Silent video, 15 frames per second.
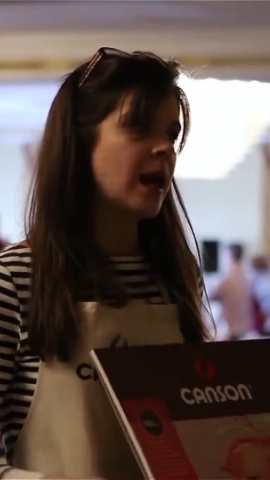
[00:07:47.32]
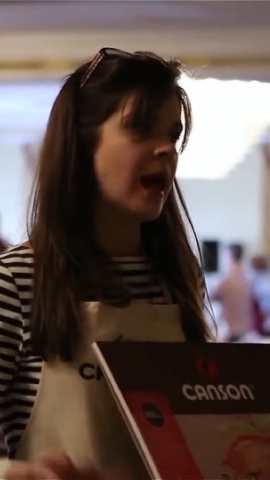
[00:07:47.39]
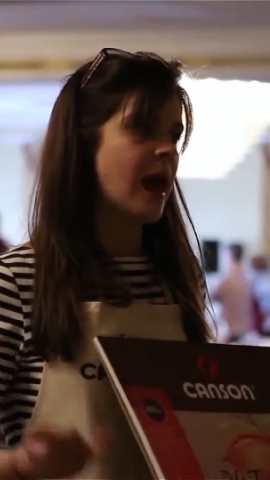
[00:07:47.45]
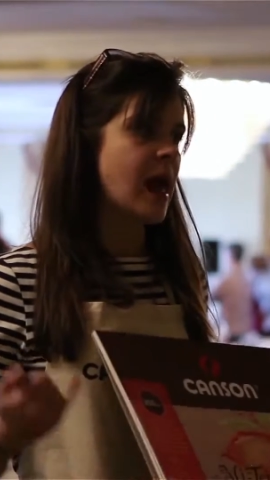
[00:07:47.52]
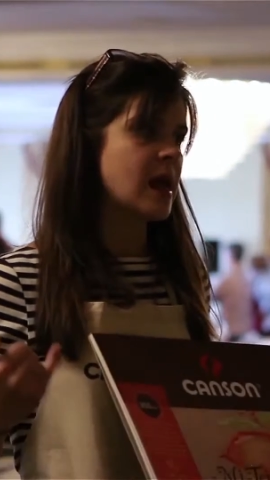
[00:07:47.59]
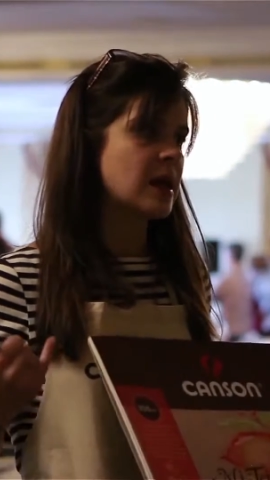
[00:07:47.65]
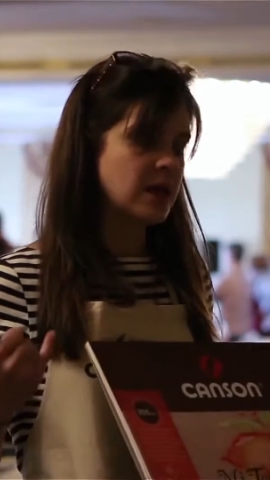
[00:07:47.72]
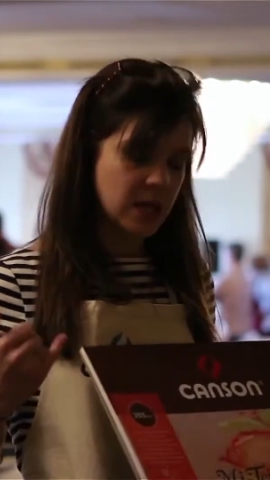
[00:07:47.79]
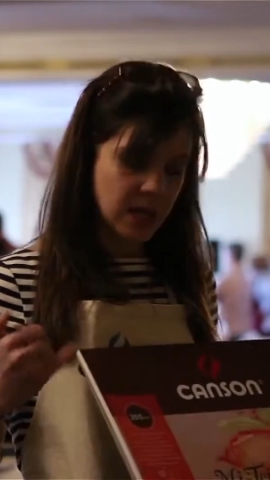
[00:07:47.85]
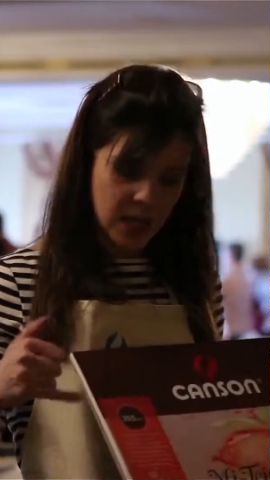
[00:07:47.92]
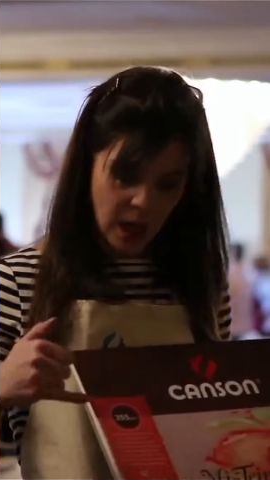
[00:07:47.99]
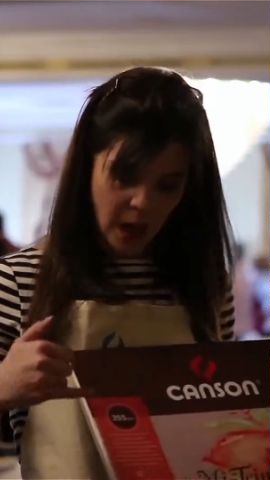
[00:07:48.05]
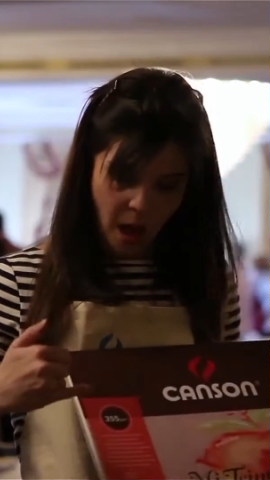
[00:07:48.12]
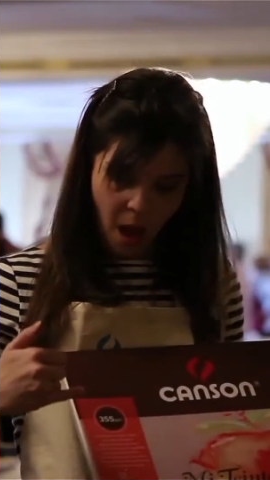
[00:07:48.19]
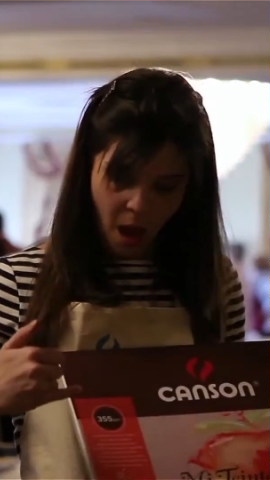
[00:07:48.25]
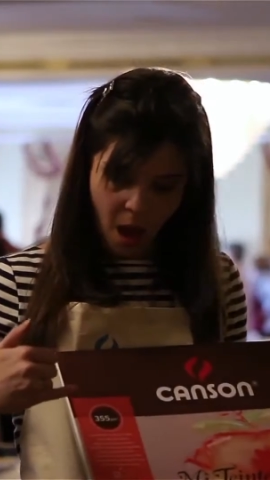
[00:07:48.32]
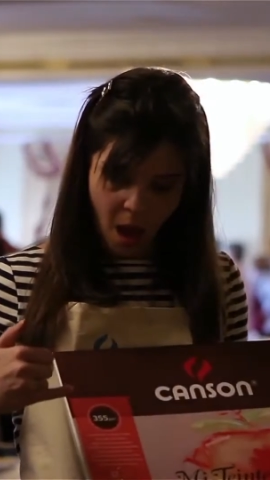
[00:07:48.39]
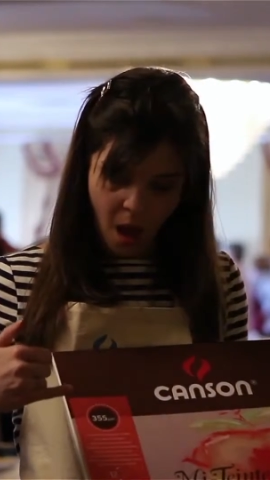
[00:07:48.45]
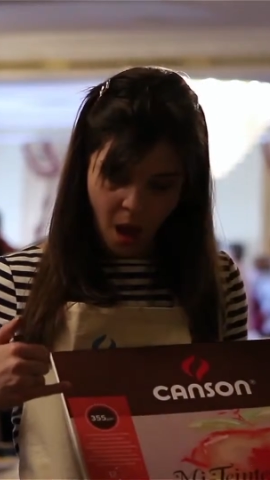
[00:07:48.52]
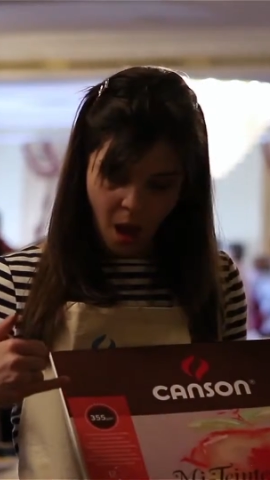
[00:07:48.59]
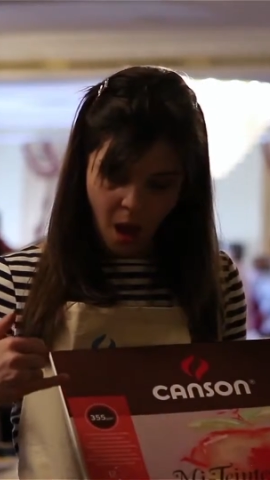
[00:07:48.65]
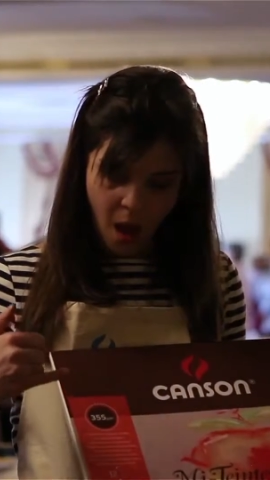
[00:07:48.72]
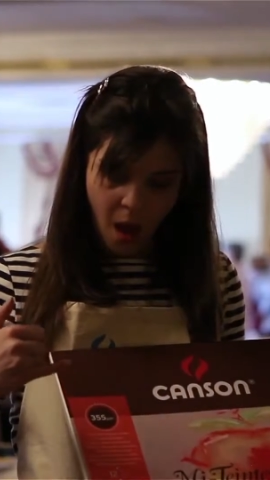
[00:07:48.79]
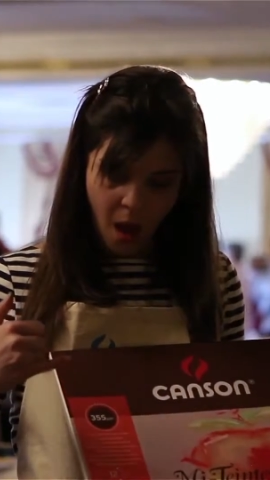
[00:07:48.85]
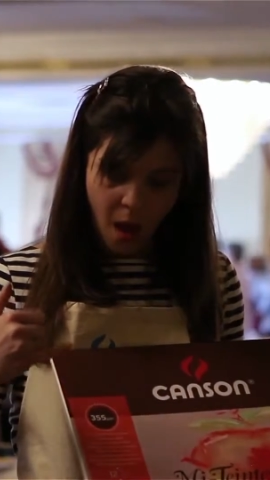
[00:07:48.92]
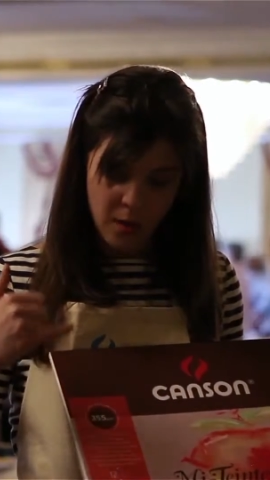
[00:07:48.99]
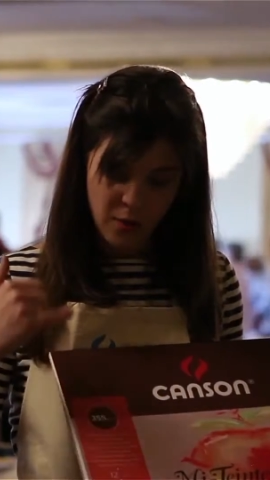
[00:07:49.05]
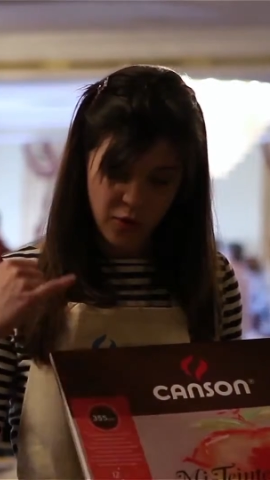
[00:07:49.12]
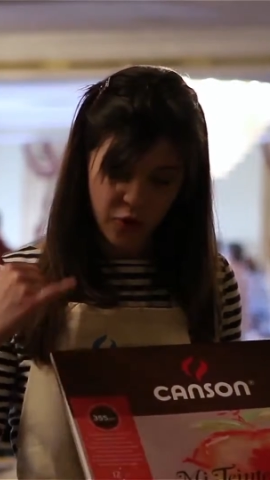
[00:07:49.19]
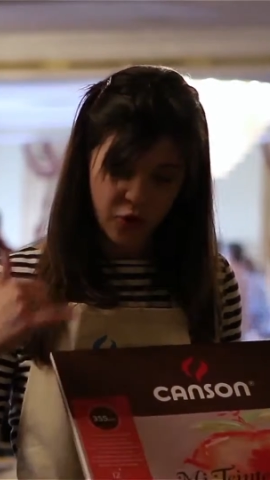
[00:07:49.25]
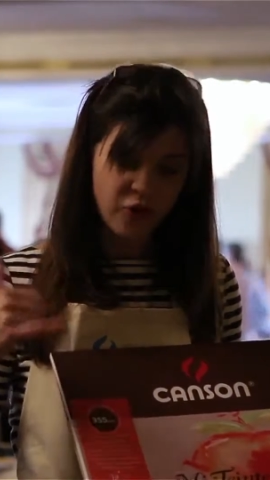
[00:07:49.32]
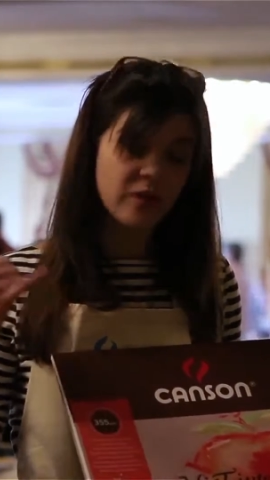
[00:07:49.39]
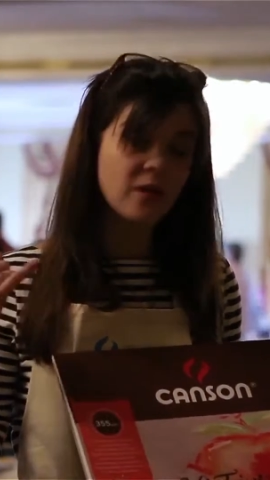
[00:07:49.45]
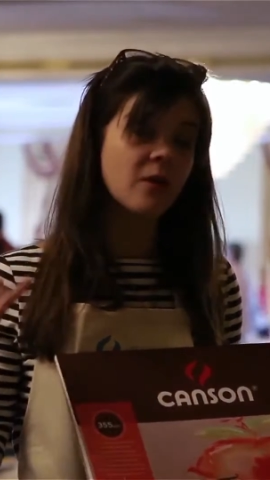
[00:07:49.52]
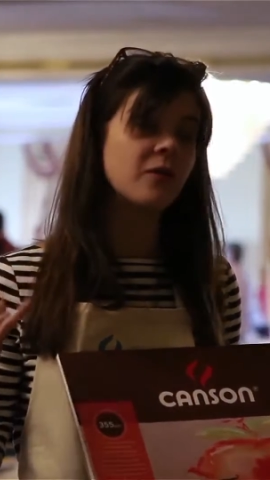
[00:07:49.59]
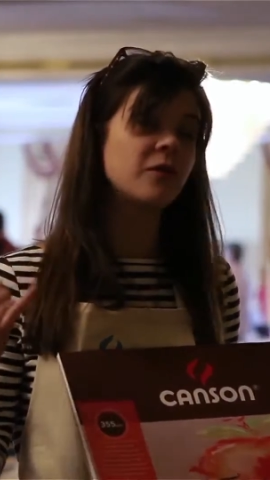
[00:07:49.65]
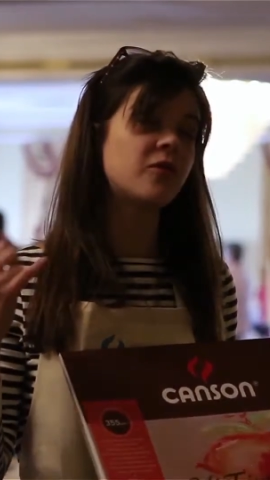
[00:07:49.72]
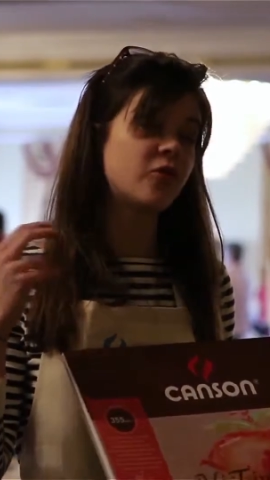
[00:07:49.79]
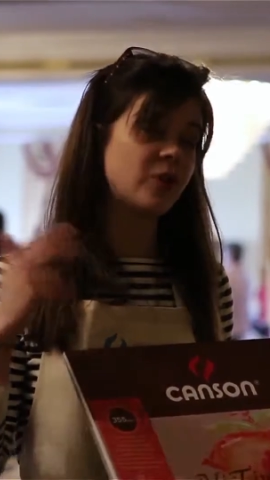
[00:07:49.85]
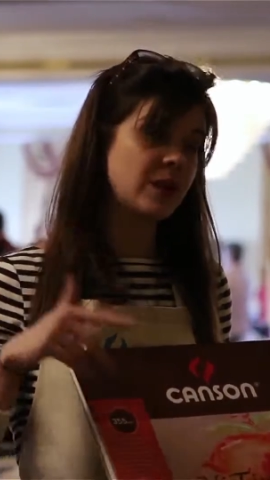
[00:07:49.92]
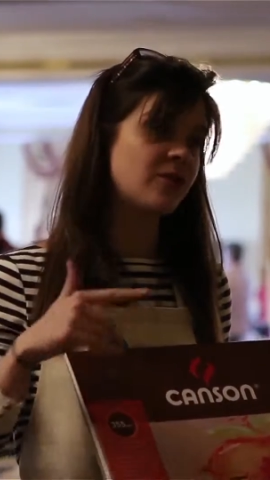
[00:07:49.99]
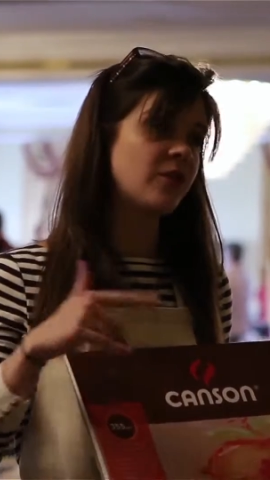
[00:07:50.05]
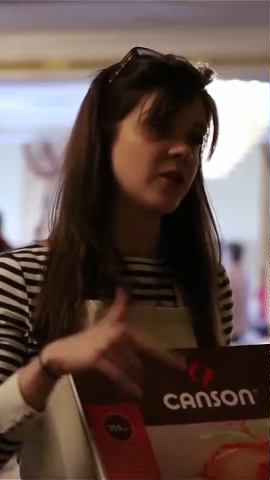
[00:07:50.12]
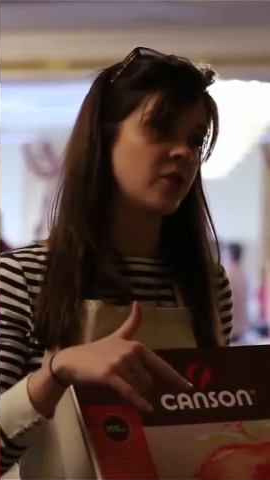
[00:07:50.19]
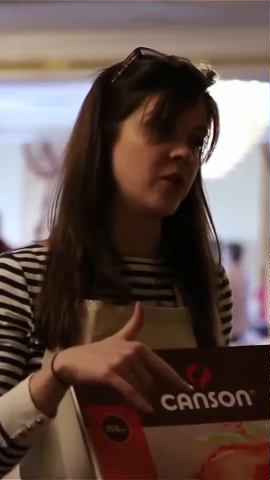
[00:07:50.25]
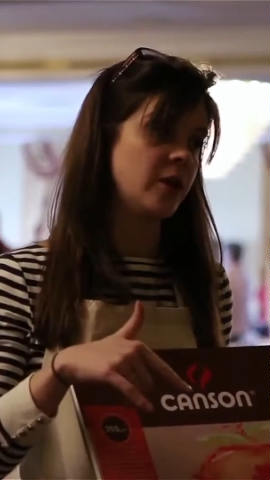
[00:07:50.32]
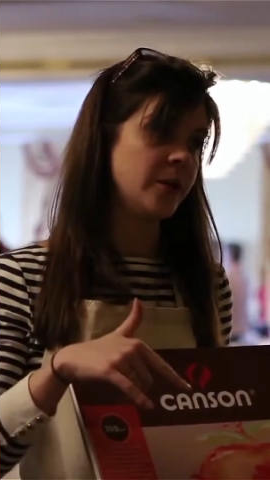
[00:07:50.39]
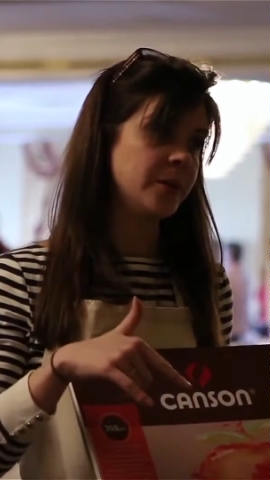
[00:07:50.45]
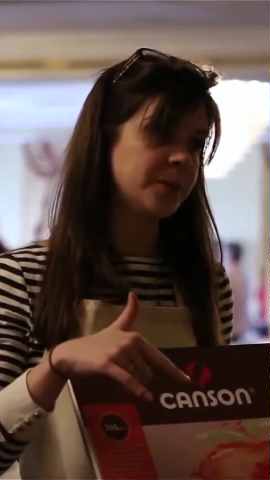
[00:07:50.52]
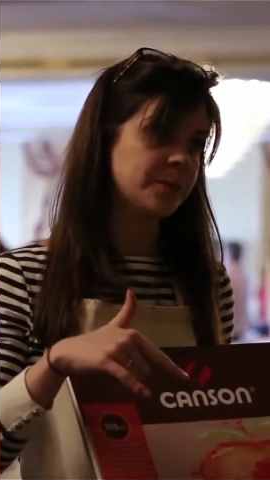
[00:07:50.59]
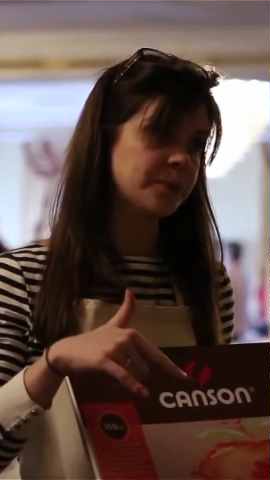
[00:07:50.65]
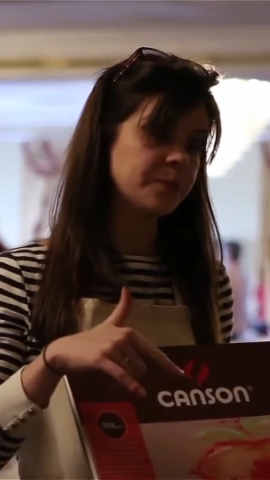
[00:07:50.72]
and 2 sheets of 3 different colors.